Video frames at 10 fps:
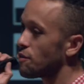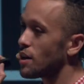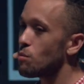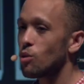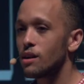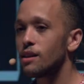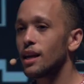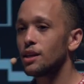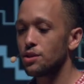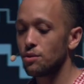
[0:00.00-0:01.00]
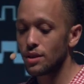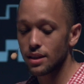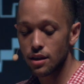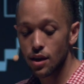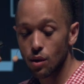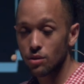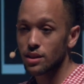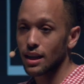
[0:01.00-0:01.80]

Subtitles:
very important thing to note